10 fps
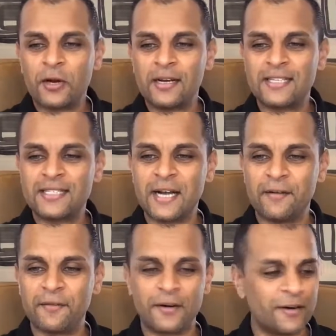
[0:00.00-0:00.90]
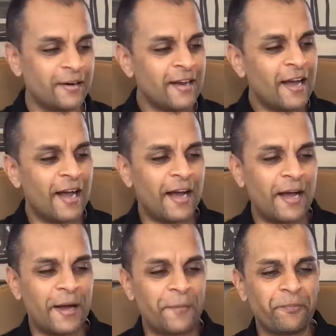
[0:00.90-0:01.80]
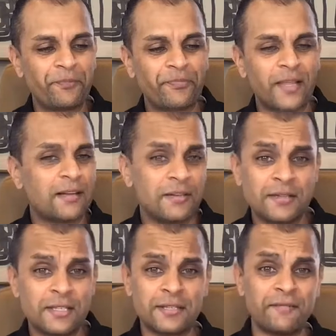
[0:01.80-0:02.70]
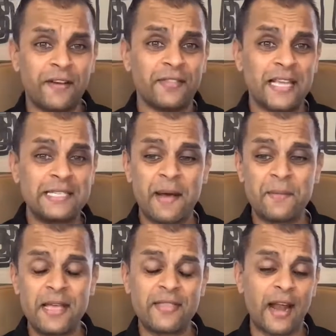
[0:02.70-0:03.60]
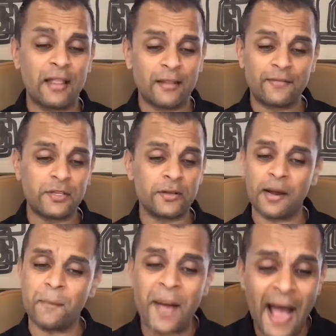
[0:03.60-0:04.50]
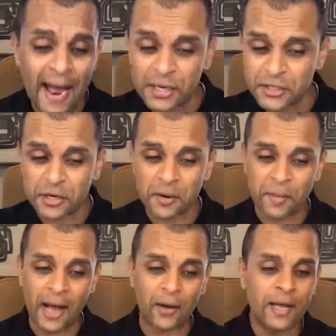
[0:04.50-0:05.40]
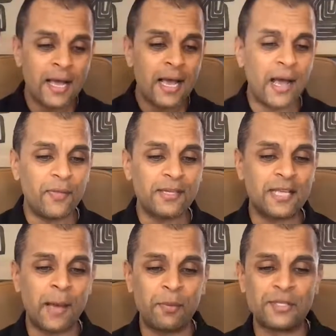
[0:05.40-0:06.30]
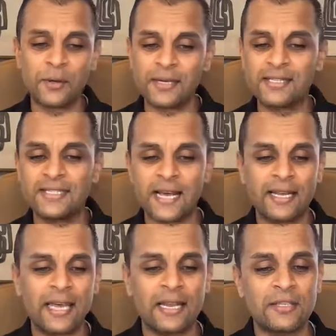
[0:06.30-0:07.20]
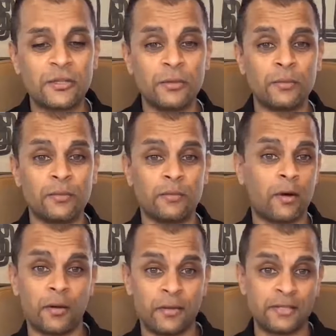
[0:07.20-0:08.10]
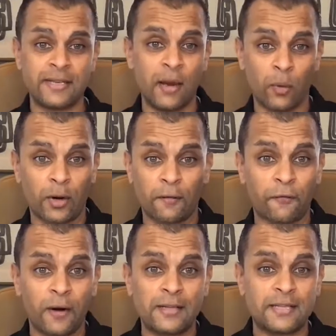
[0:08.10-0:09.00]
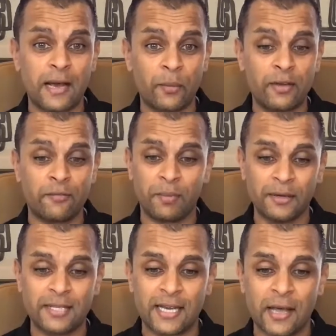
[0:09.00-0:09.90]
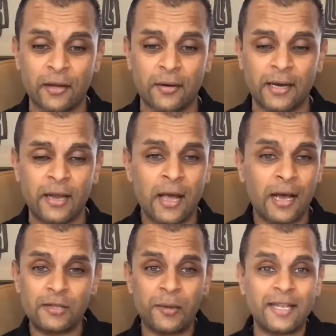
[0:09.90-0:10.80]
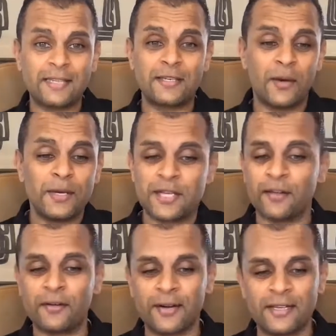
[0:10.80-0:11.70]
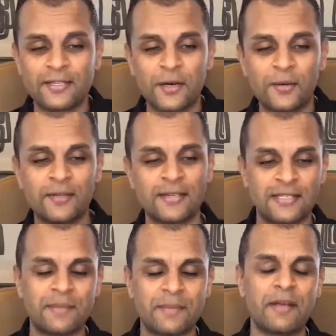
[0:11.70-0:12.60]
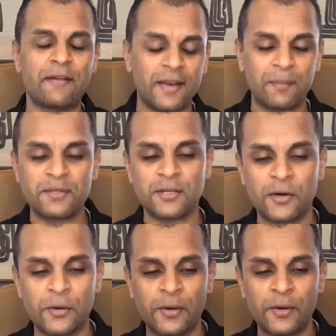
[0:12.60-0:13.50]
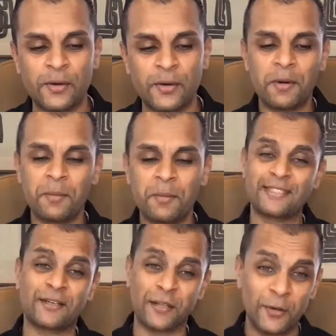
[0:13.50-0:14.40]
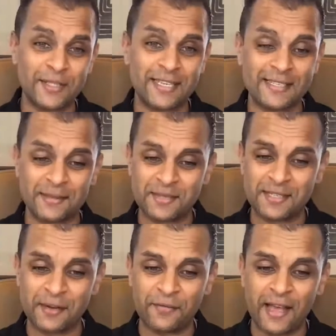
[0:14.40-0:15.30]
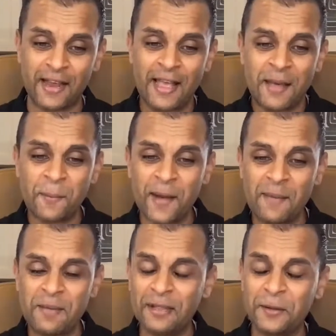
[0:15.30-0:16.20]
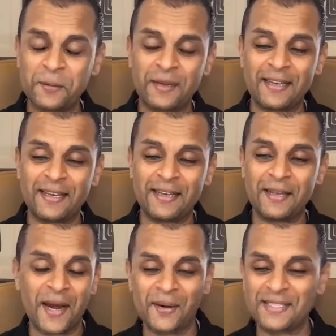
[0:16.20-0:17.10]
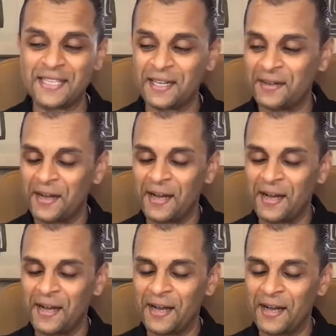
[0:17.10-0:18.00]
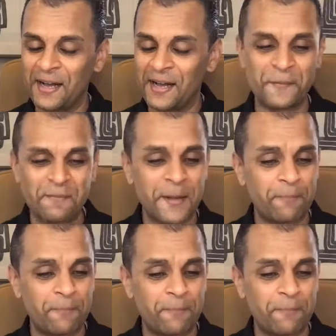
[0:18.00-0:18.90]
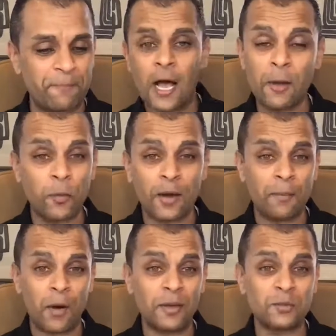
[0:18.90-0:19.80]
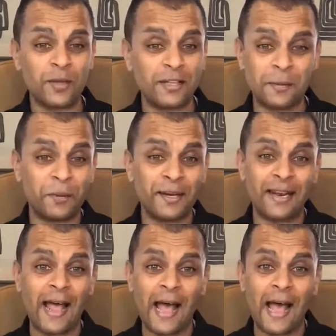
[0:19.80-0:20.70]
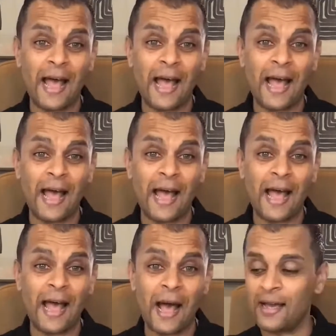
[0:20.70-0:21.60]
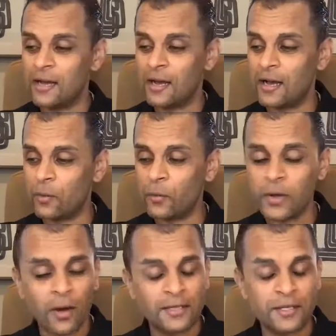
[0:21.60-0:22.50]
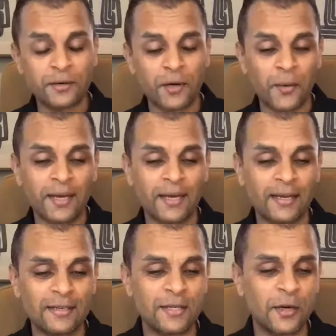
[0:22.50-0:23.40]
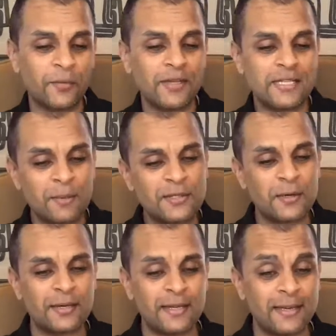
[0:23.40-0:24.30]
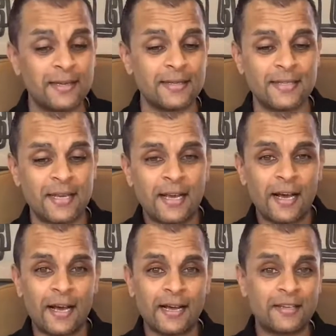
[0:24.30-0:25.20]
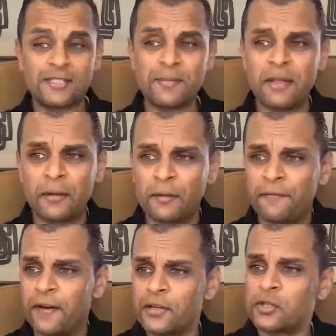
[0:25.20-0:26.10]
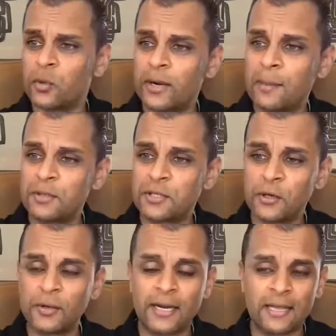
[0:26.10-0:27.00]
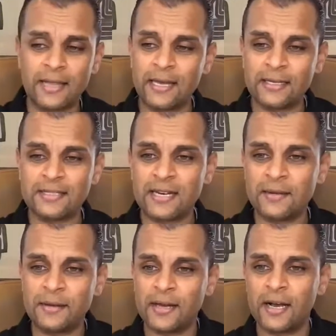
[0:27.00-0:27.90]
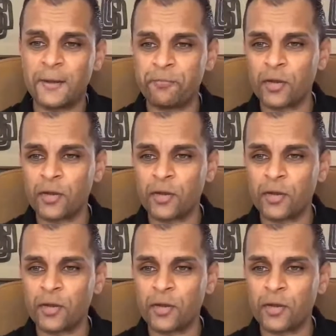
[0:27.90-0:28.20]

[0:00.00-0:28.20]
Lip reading: discover just some fun things about me that I love to do, that I'm passionate about. And this episode is dedicated to this network of friends that we've built together, and just want to get to know each other. And so this is going to be a fun episode. I'm going to be disclosing some stuff that might be a little bit embarrassing for me, but I'm always willing to put it out there as we all continue growing. And so this episode is just going to be a little fun, short episode, and I think it's going to be a